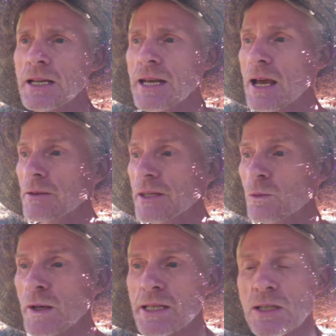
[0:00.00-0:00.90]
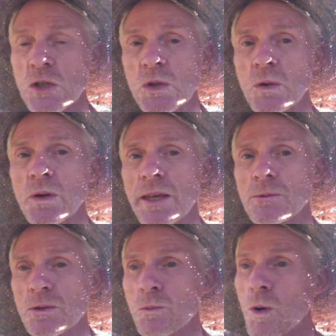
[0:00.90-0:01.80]
Now, this went in soil
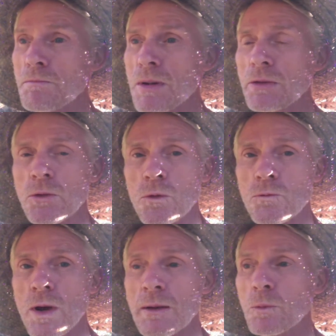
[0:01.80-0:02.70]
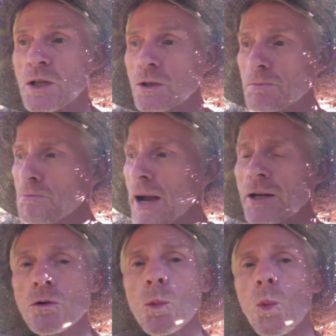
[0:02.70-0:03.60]
that was one month no rain. We just
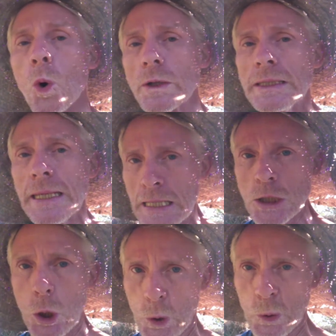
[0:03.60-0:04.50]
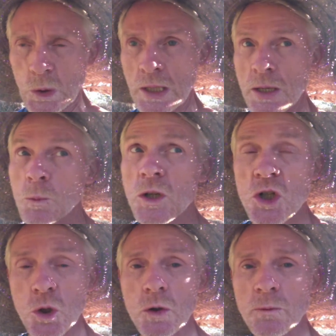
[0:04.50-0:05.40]
micro watered each hole. We're
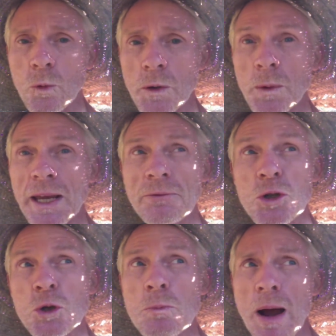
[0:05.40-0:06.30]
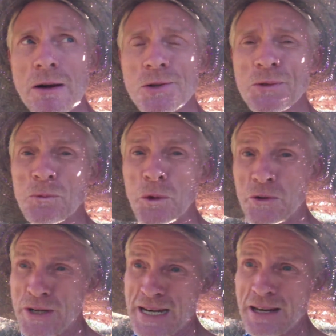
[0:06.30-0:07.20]
short of water. We have two barrels of
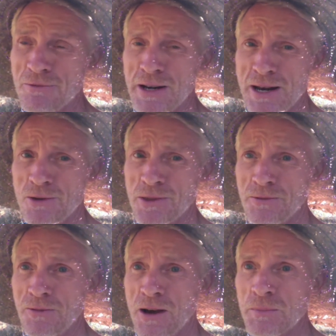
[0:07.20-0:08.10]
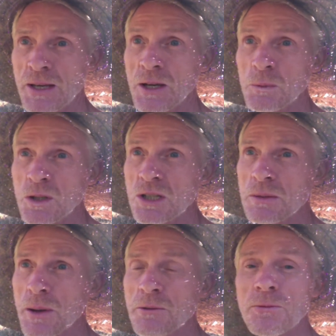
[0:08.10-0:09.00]
water a day right now on the farm, which is
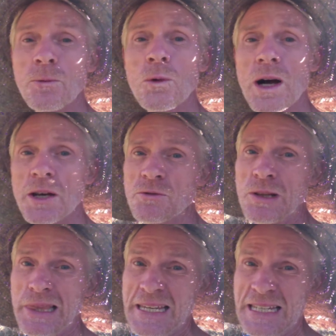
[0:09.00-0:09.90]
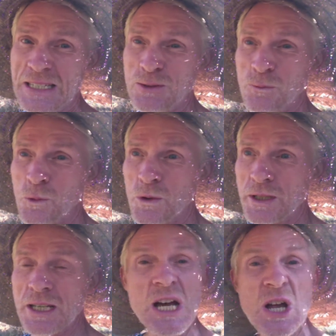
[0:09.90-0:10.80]
about 400 liters of
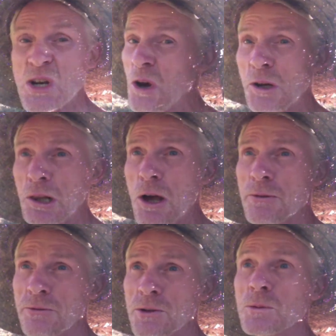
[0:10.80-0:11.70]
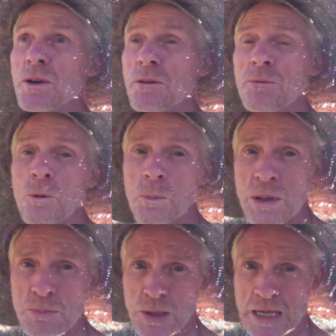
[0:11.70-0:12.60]
water. Not a lot for, we've got four
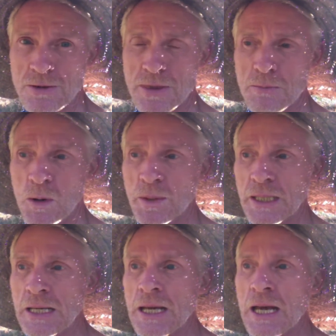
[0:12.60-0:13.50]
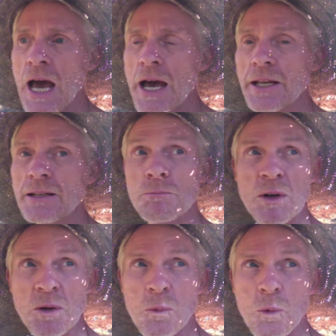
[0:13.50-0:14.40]
people here at the moment. And
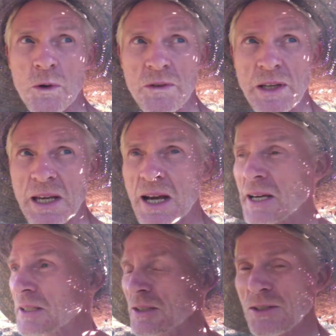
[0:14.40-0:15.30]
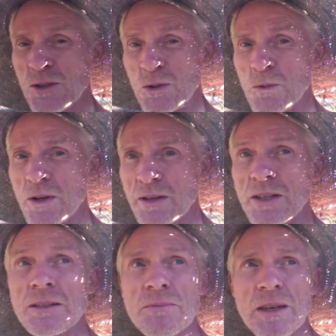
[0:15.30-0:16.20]
we've got to water the garden and so on and
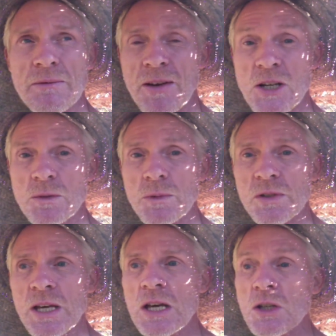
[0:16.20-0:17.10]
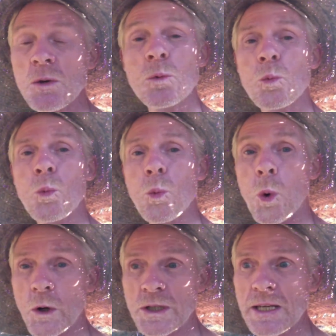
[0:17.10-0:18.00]
the, the vegetables. So,
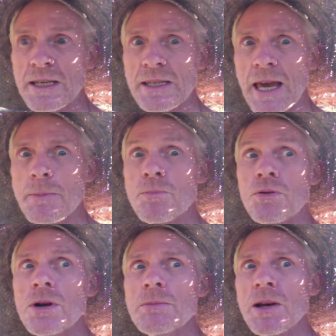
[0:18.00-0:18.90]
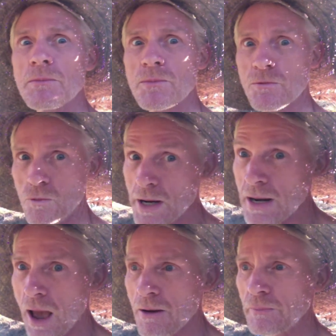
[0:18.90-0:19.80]
water is a premium right
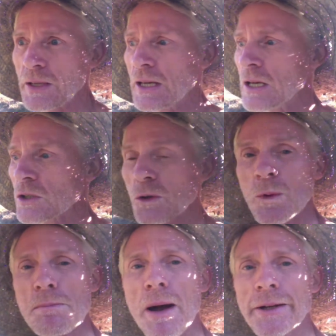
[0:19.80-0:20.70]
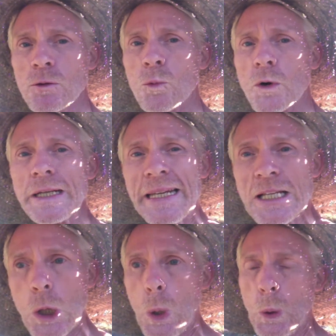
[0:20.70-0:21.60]
now. So, we micro watered
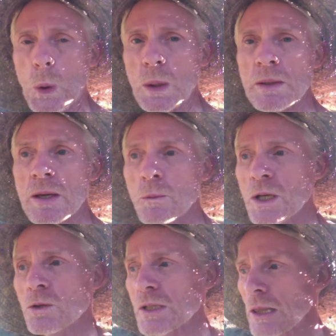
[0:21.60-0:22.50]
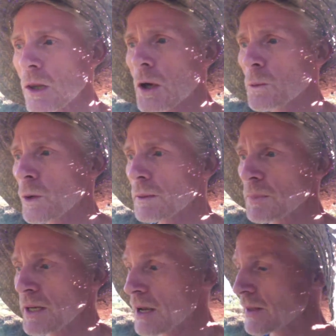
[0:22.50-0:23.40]
each hole, which was a lot of work,
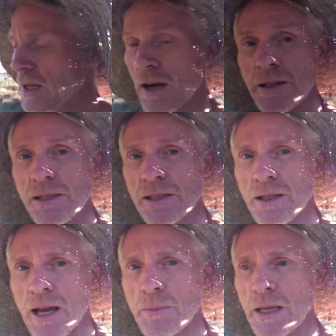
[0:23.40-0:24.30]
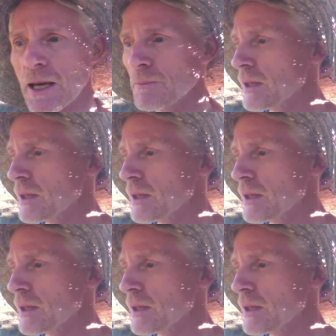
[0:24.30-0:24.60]
but now the carrots are coming up.